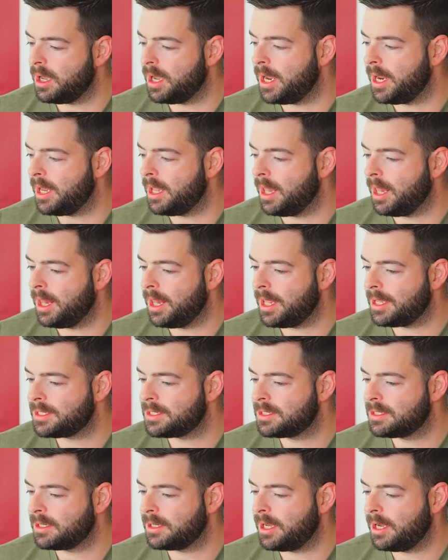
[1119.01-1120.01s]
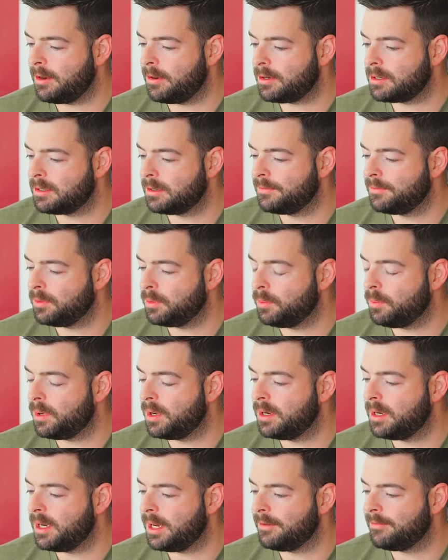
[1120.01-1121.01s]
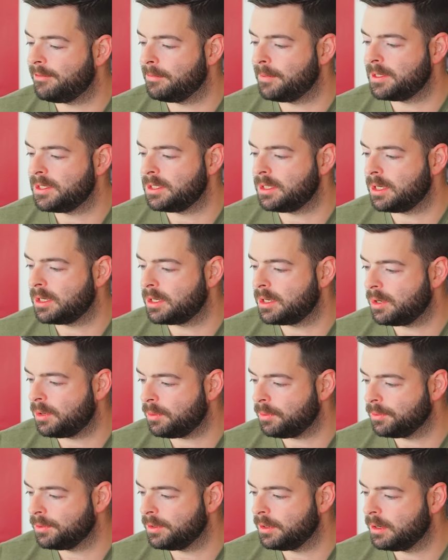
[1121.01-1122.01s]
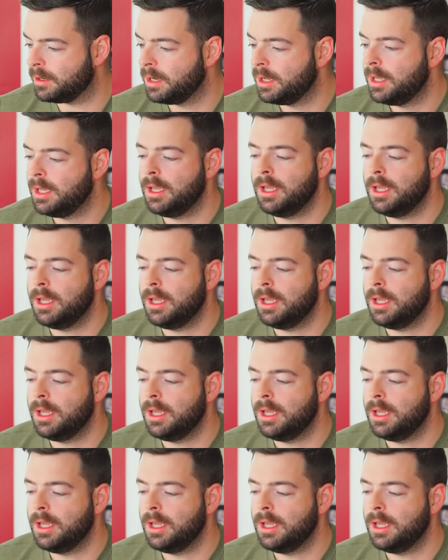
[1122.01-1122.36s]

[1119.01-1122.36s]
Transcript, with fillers: a less characterful one and fermenting it colder.